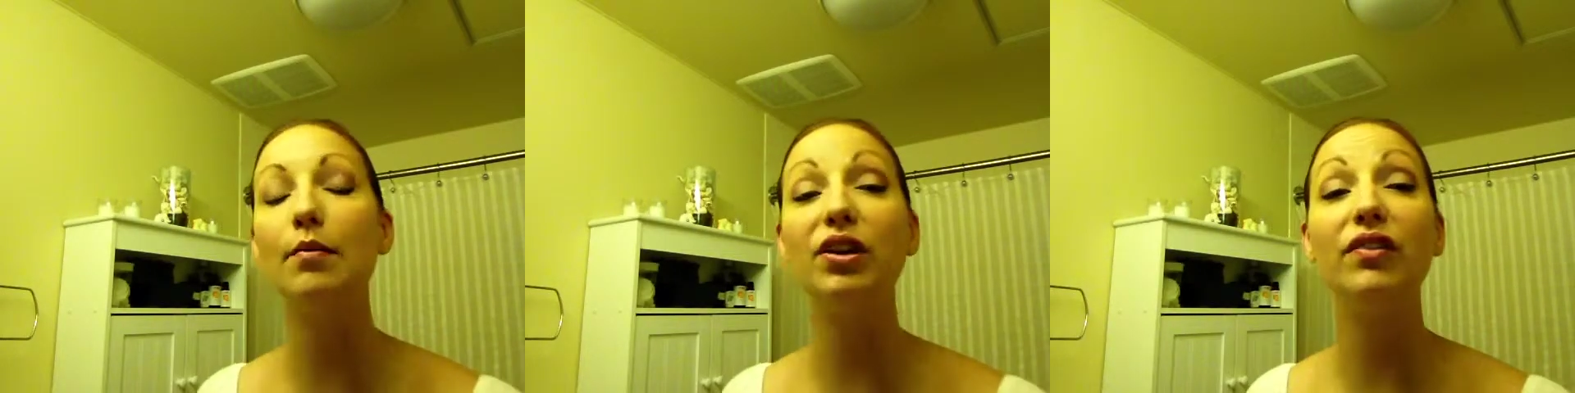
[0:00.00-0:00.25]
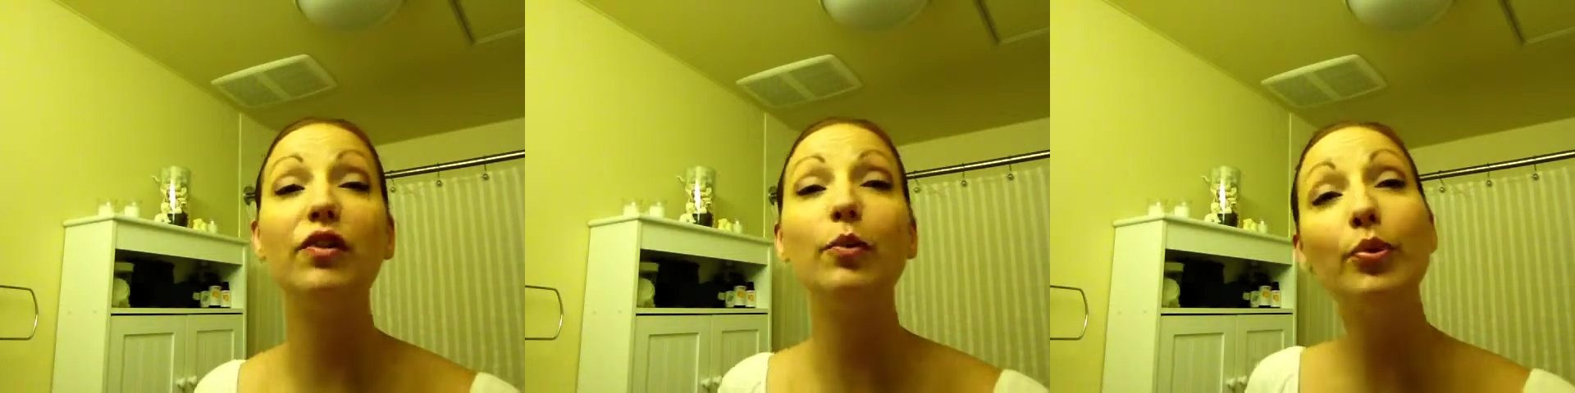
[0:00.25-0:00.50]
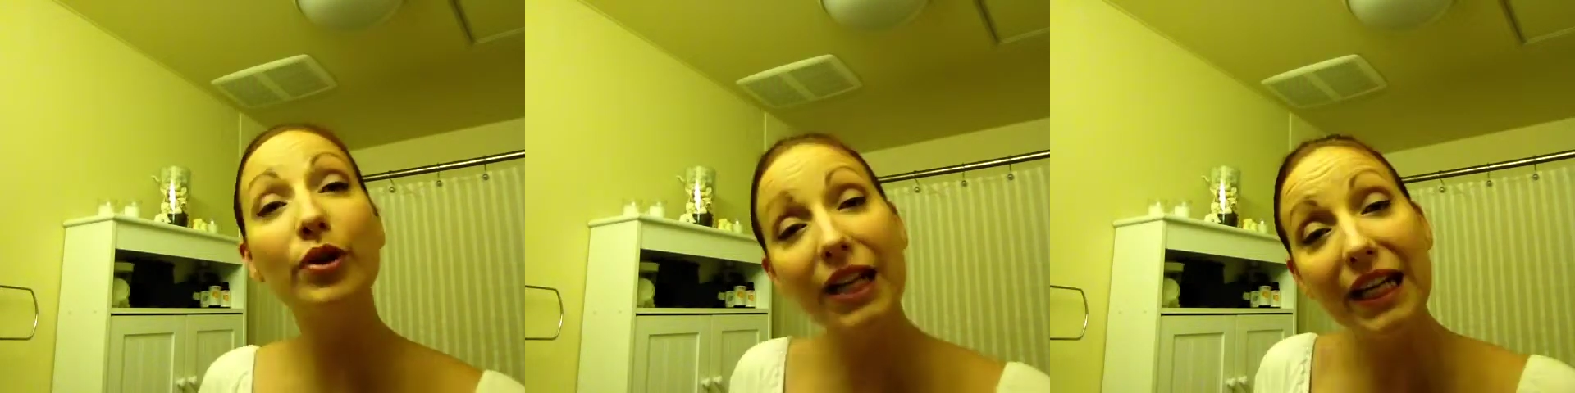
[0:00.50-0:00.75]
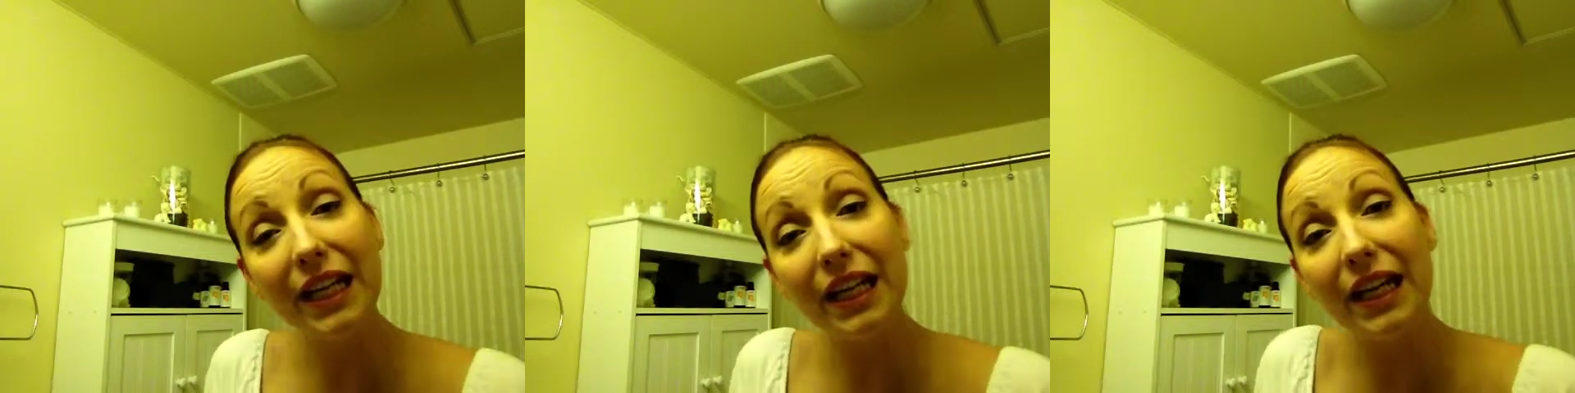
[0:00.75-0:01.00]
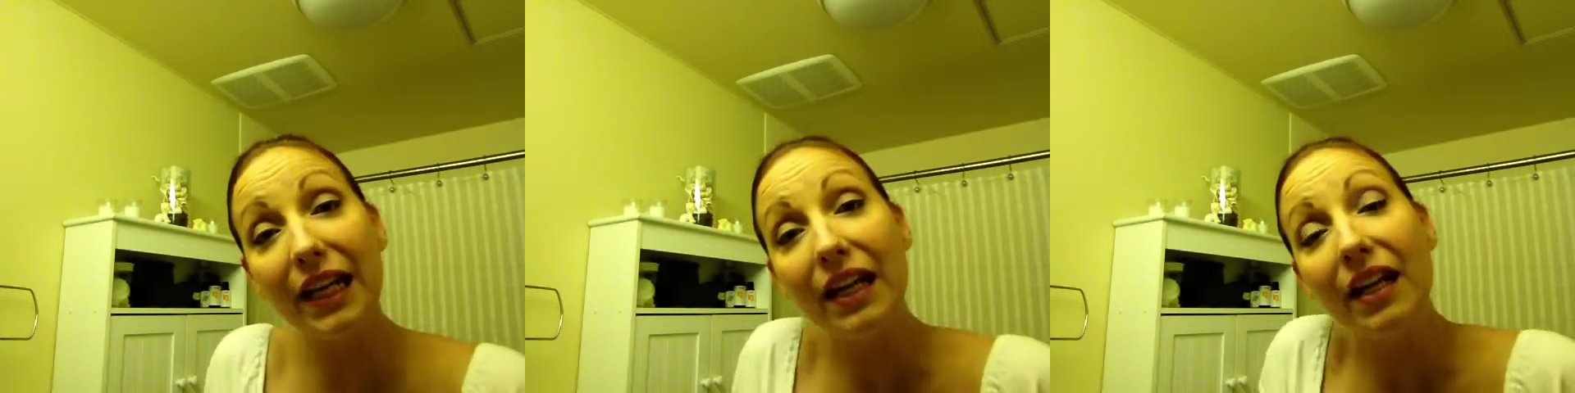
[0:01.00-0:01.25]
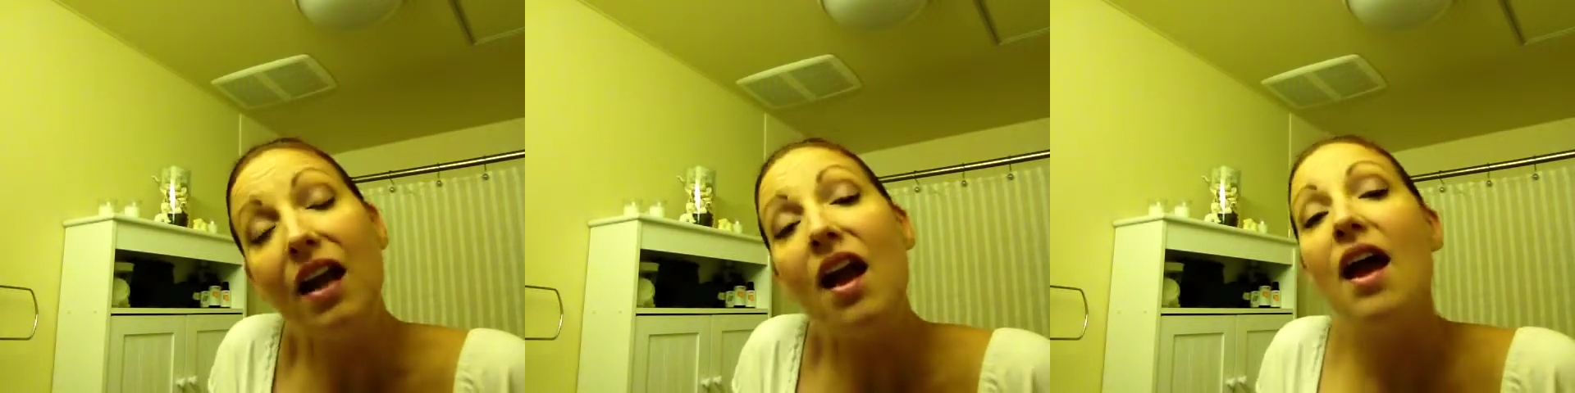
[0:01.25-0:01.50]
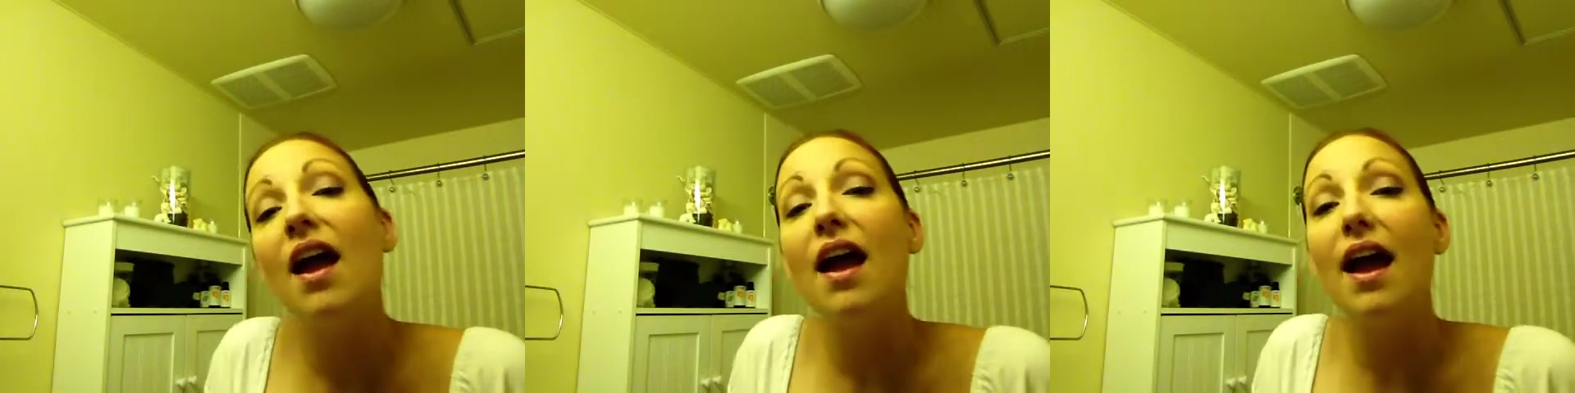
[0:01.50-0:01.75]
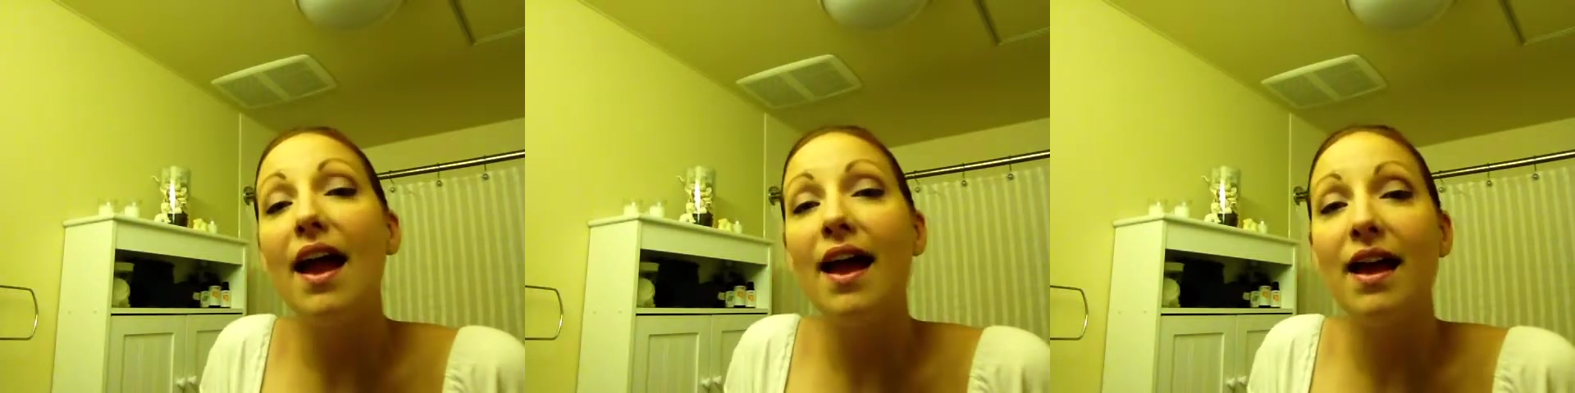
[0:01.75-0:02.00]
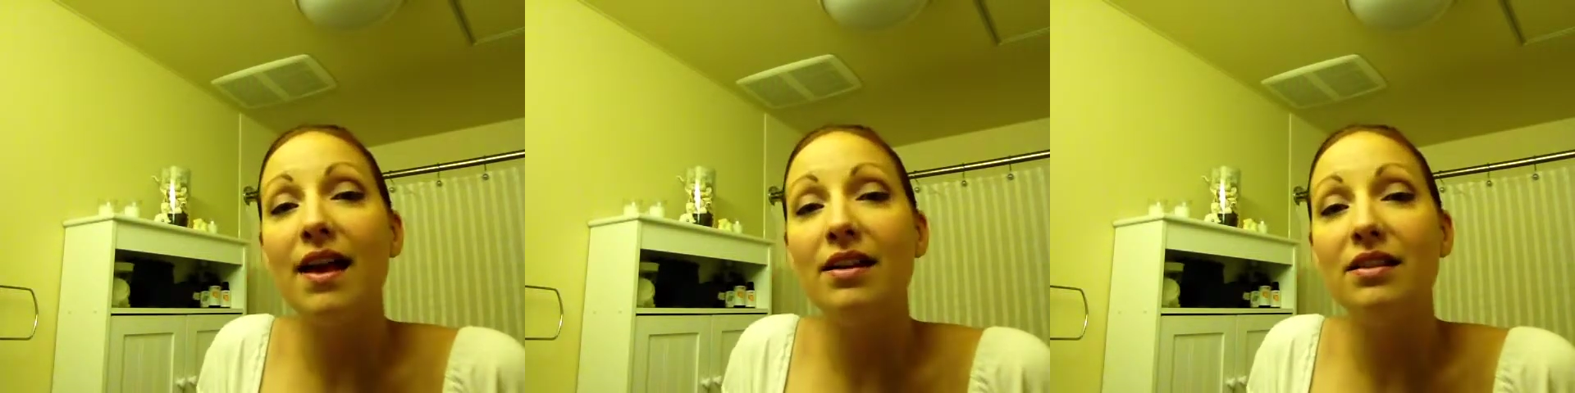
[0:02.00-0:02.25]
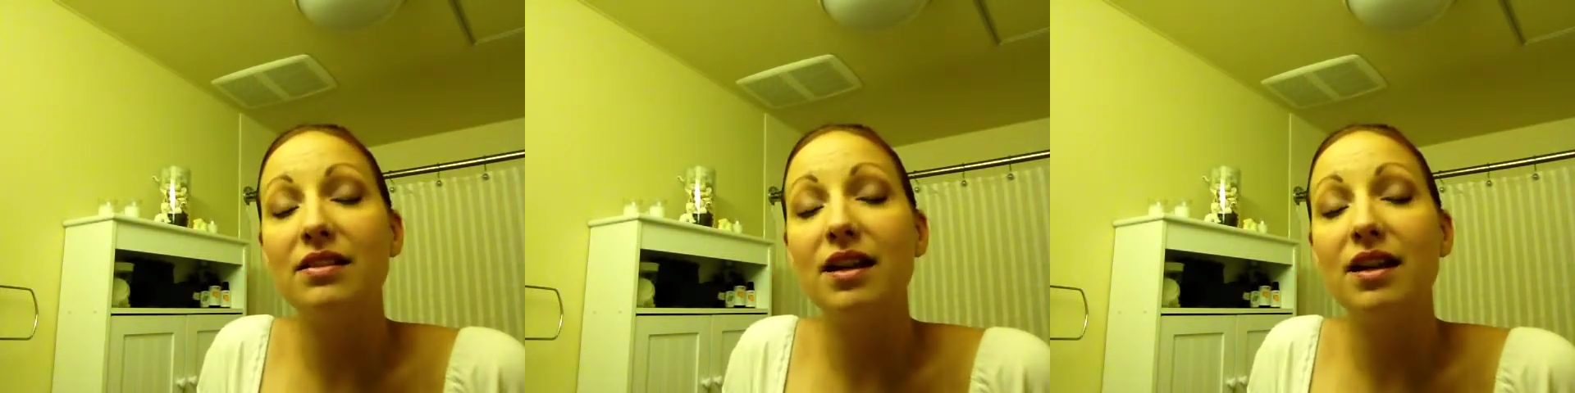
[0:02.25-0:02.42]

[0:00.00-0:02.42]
You feel pretty again. And